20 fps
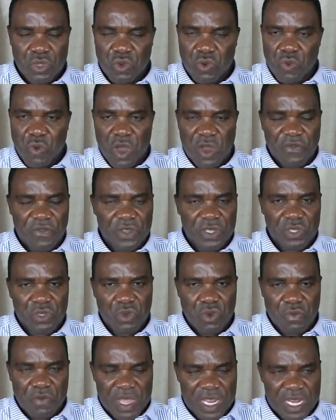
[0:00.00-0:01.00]
work for
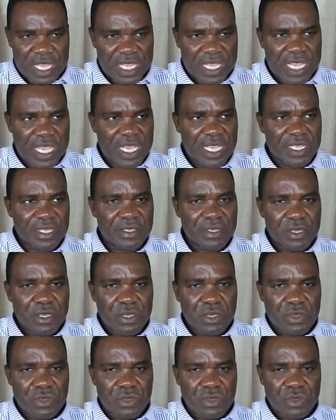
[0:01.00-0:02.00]
so many years,
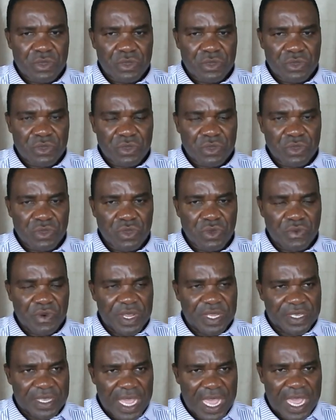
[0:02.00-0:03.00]
you
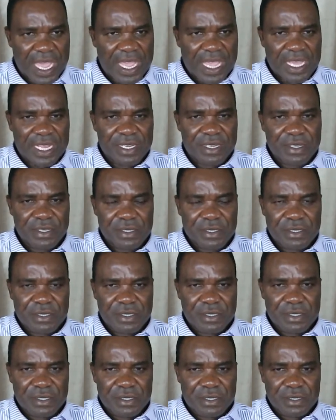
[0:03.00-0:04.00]
retired,
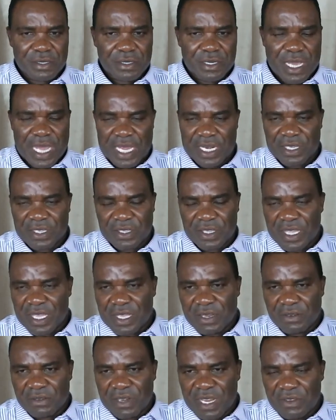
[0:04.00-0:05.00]
and
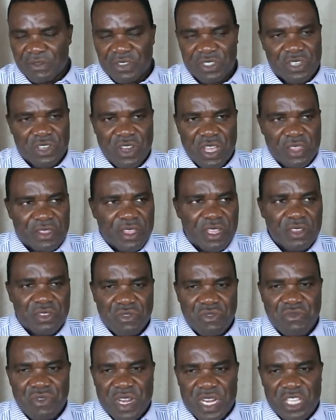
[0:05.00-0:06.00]
still there is nothing to
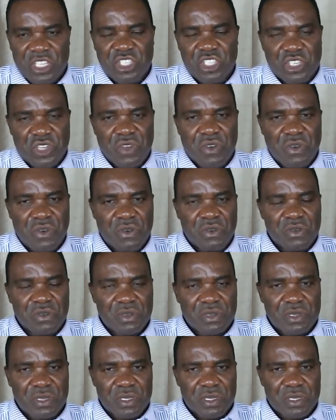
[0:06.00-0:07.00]
really show
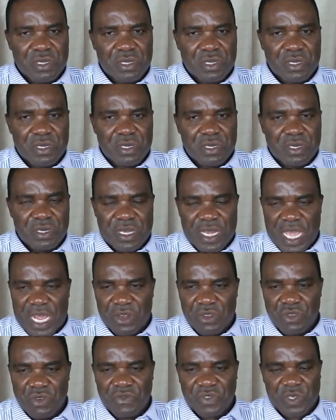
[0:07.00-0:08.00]
that
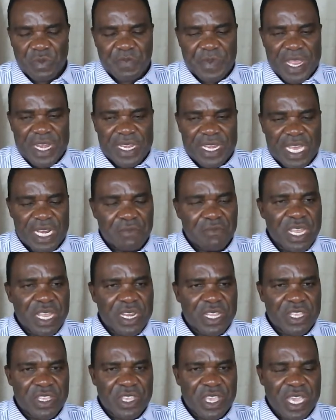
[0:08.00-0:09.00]
you've spent that many
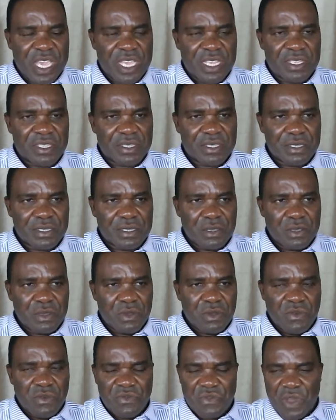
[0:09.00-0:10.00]
years
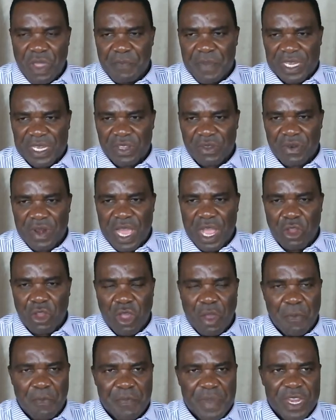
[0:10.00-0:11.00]
for a particular
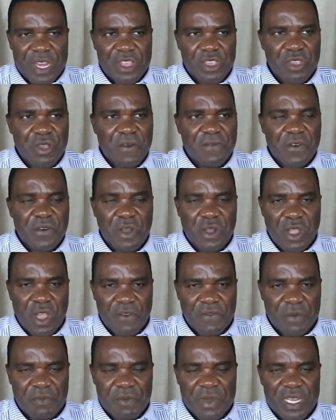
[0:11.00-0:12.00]
company or for
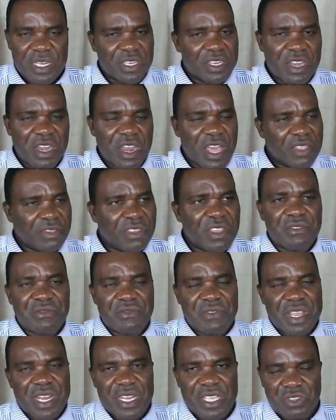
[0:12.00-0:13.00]
government, nothing
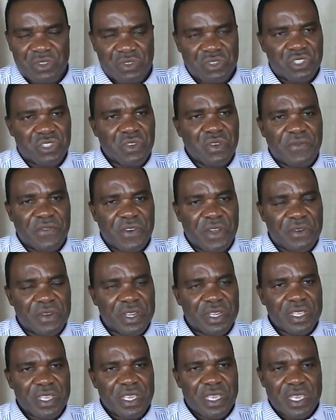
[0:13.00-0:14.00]
really to show for it,
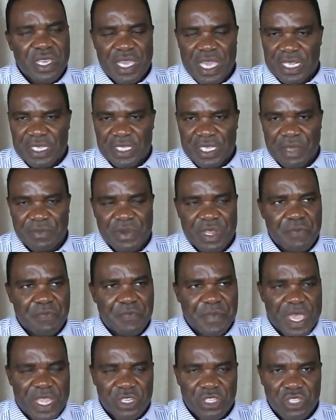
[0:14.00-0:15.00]
except the
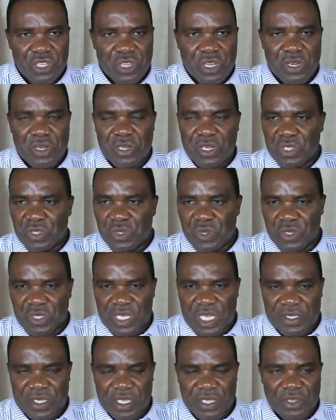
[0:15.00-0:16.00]
pension, the social
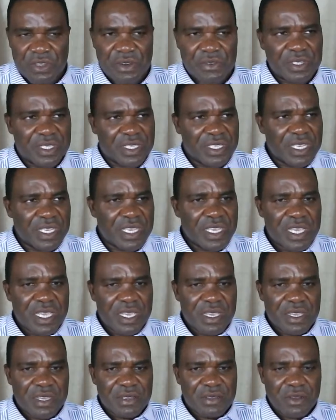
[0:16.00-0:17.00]
security,
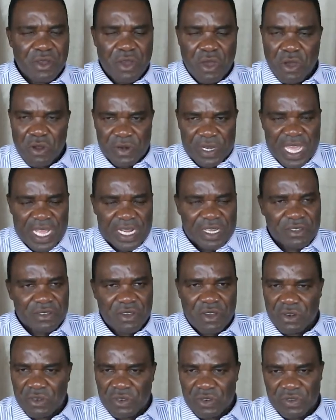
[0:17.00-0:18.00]
all that,
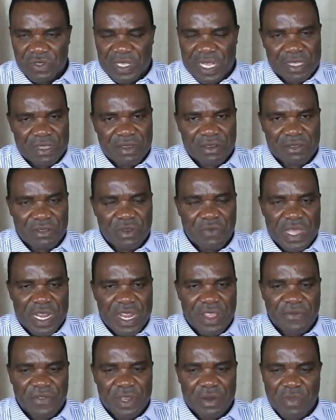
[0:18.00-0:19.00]
all those little, little
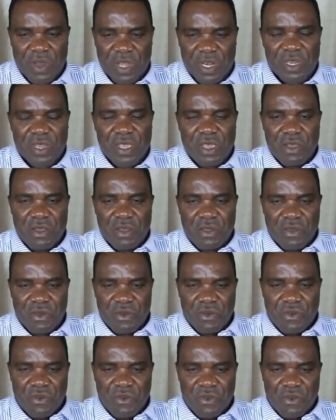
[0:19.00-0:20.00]
benefit. But
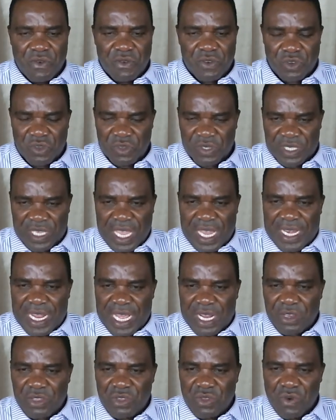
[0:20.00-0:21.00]
to say
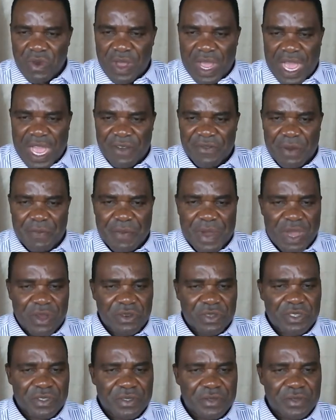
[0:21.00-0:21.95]
that you have about